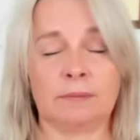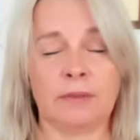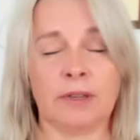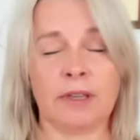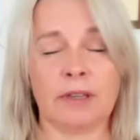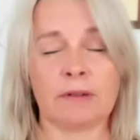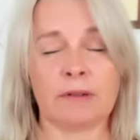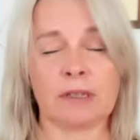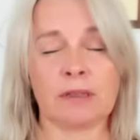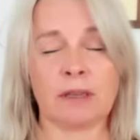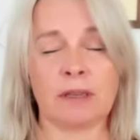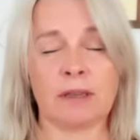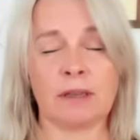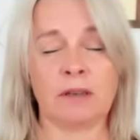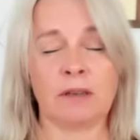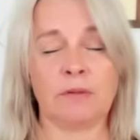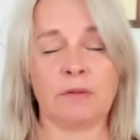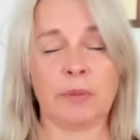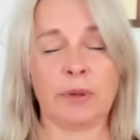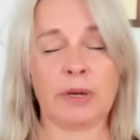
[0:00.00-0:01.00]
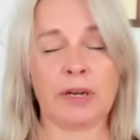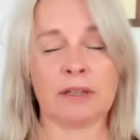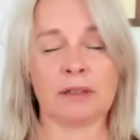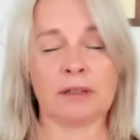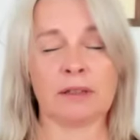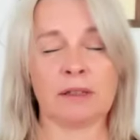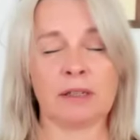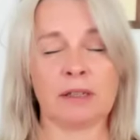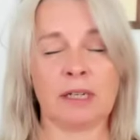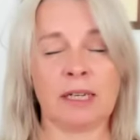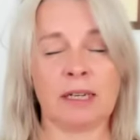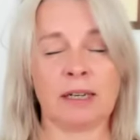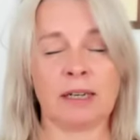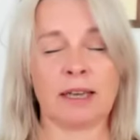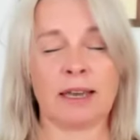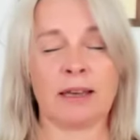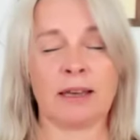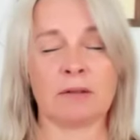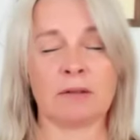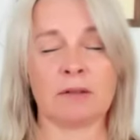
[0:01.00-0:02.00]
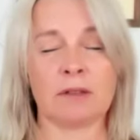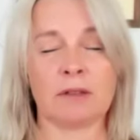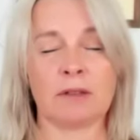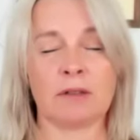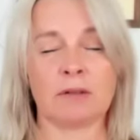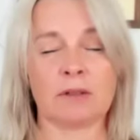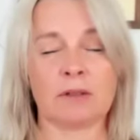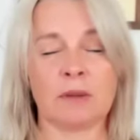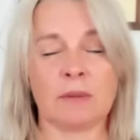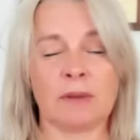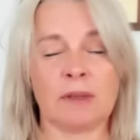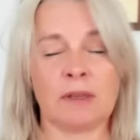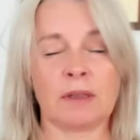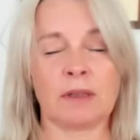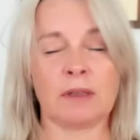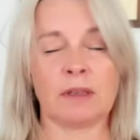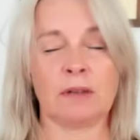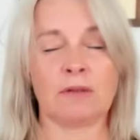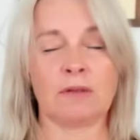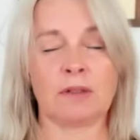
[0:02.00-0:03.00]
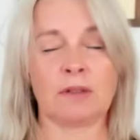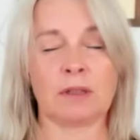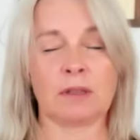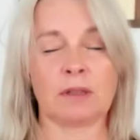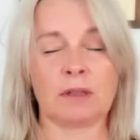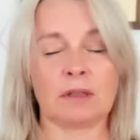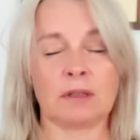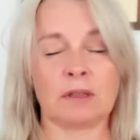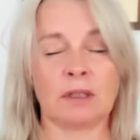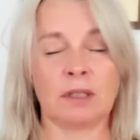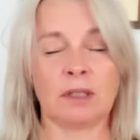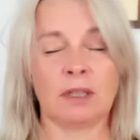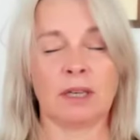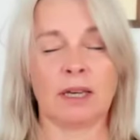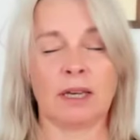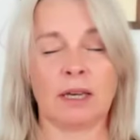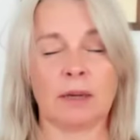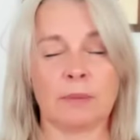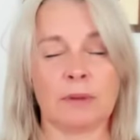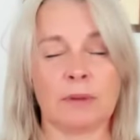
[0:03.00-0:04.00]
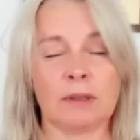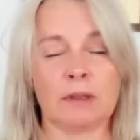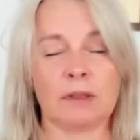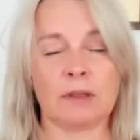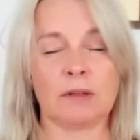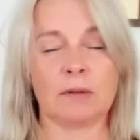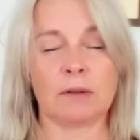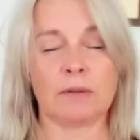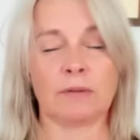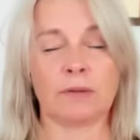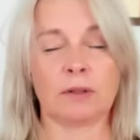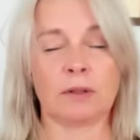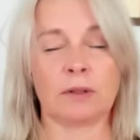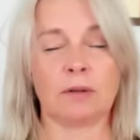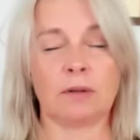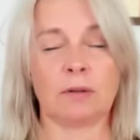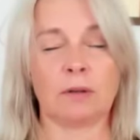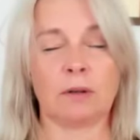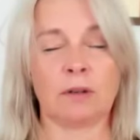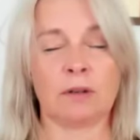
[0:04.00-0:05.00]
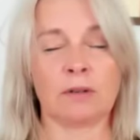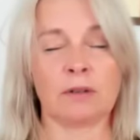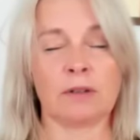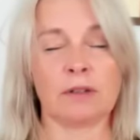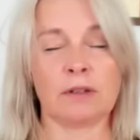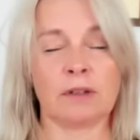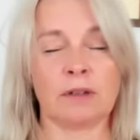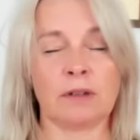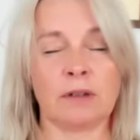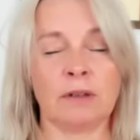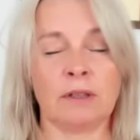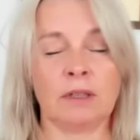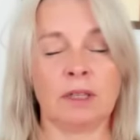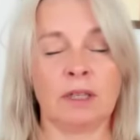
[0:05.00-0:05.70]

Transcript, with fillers: whether it's something you've personally encountered or something that you've just happened to have caught onto.